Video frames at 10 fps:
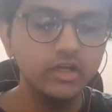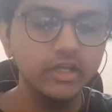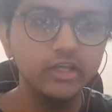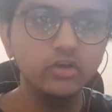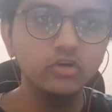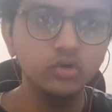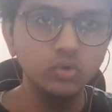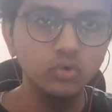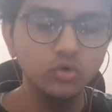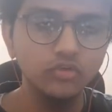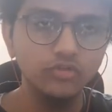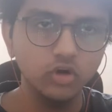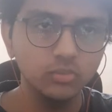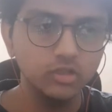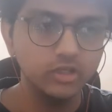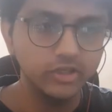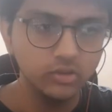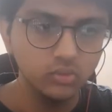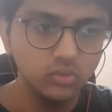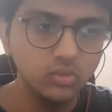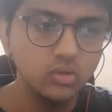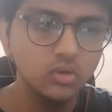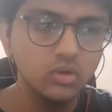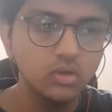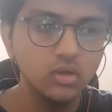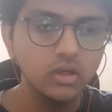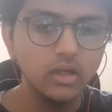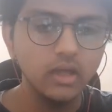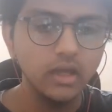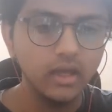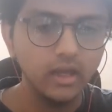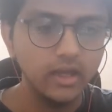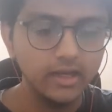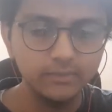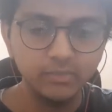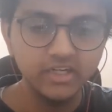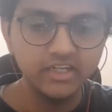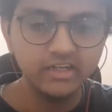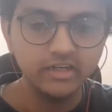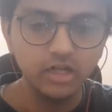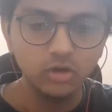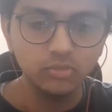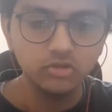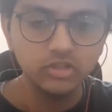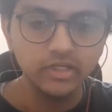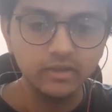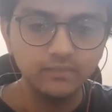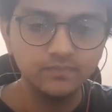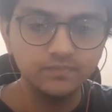dequeue 2 from the queue and print it in the output screen